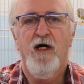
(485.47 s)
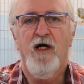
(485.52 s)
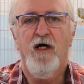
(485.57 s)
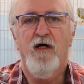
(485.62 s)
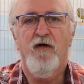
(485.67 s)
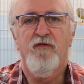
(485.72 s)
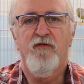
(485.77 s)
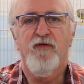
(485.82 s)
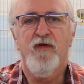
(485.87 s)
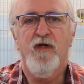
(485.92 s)

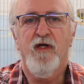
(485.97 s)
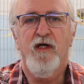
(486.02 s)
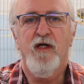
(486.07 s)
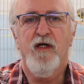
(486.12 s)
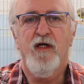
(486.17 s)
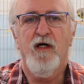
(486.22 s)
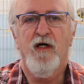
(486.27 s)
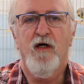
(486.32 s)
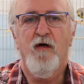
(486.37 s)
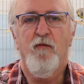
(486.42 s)
as
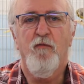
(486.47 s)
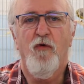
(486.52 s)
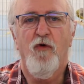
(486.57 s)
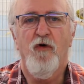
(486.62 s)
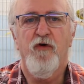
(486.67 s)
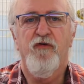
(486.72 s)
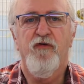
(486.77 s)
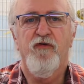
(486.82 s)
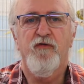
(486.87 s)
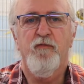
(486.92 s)
a
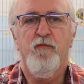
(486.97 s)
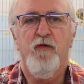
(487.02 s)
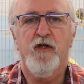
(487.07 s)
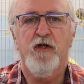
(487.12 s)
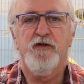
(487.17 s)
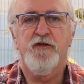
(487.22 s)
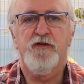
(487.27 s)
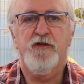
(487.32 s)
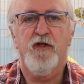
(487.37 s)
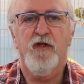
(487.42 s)
moist
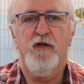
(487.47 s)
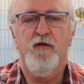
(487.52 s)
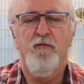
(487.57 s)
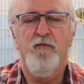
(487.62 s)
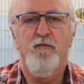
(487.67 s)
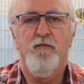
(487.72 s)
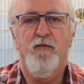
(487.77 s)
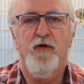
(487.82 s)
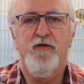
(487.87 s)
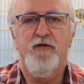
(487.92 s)
mixture,
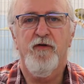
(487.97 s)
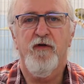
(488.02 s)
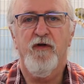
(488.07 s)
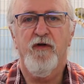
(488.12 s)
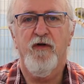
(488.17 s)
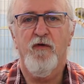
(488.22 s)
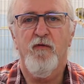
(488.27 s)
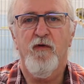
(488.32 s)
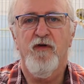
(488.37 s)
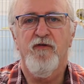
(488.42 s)
but
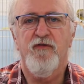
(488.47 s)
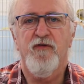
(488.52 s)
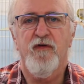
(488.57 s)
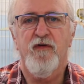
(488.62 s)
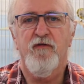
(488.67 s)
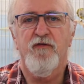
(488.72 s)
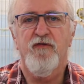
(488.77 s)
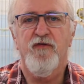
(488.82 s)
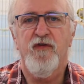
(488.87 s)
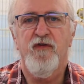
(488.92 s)
during the rest
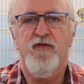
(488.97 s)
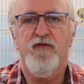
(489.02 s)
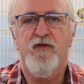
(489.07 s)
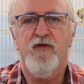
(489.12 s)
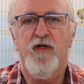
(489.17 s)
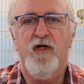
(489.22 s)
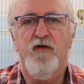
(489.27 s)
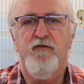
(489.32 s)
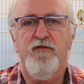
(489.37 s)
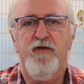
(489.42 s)
of the
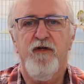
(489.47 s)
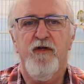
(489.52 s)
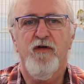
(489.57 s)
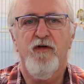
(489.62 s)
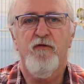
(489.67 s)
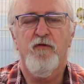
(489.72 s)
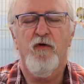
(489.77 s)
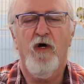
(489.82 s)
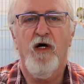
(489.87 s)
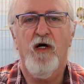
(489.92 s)
season I feed
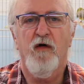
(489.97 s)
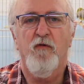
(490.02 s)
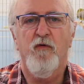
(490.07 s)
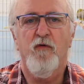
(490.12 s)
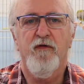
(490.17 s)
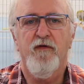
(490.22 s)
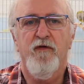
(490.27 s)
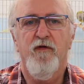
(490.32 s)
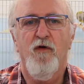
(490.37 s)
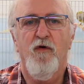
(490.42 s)
it dry
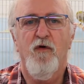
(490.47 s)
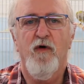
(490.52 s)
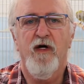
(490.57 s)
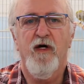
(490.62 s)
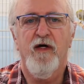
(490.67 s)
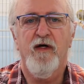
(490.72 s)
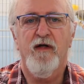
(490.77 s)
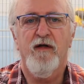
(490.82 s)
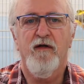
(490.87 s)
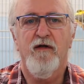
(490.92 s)
with no
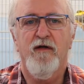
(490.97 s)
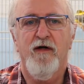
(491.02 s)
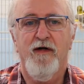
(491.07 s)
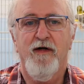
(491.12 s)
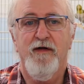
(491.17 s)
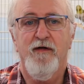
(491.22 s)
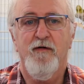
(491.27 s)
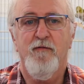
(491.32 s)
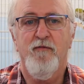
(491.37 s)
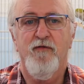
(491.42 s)
added
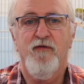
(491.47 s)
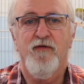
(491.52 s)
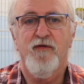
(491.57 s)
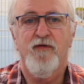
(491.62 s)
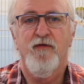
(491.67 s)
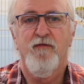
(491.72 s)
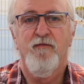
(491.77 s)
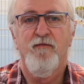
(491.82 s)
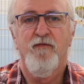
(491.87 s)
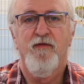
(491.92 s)

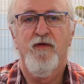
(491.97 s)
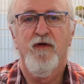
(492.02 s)
items.